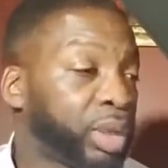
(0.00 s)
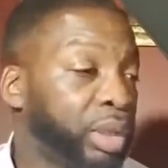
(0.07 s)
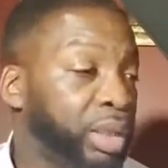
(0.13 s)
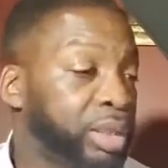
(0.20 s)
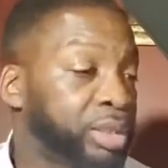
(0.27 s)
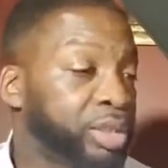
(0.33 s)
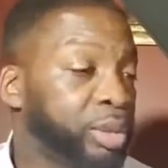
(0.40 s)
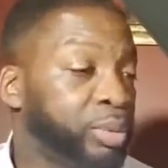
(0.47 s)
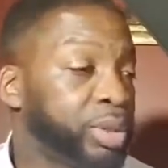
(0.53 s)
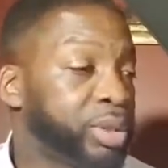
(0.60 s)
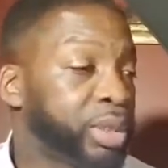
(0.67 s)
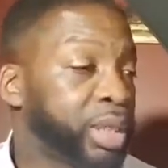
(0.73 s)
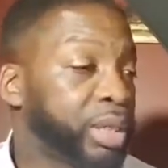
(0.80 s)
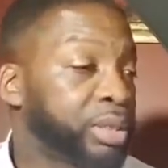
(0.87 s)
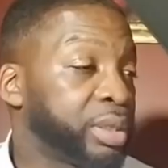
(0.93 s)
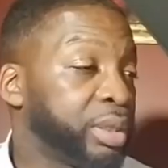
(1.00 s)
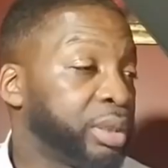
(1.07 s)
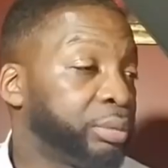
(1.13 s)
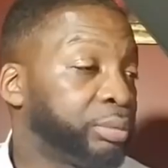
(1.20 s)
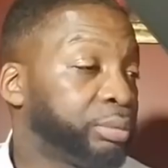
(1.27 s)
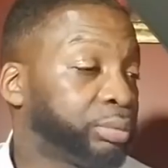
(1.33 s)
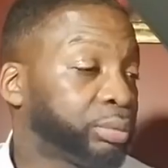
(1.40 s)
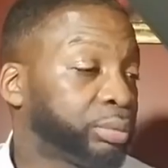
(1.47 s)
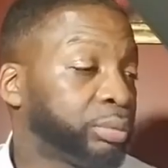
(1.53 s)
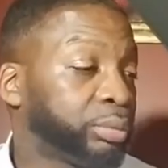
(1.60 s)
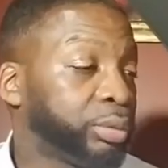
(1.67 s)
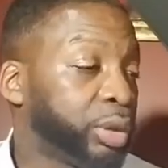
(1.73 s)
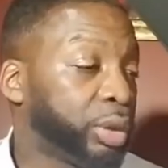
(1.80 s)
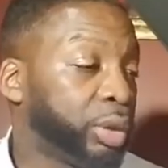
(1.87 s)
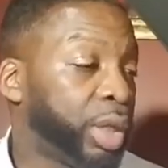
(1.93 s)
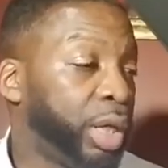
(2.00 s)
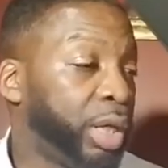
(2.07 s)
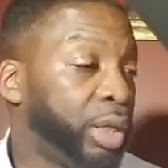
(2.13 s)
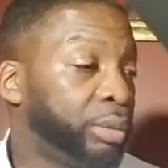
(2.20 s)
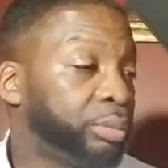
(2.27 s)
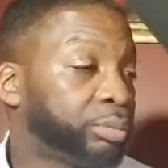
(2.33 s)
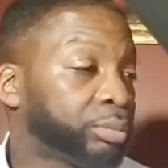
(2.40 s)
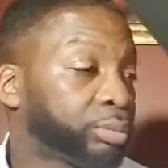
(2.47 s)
Let's see what it says here. All right.